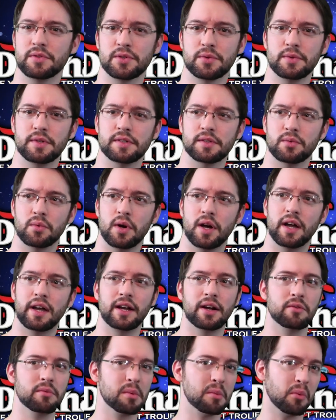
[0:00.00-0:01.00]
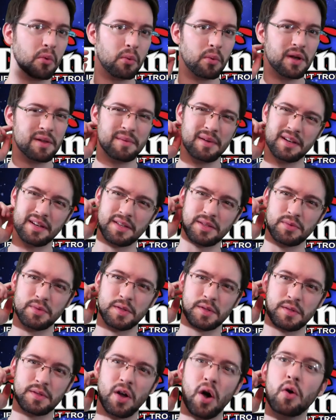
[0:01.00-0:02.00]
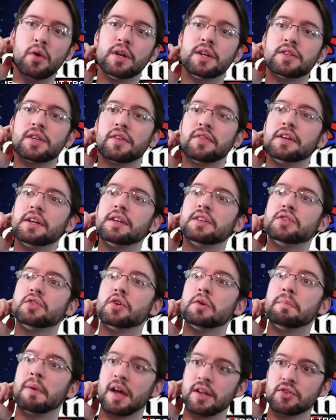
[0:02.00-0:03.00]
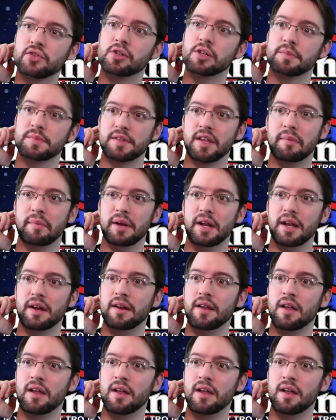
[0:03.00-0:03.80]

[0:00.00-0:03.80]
was a reason why, I don't remember what. I think because it was, oh, because I think because you could Pendulum Summon it.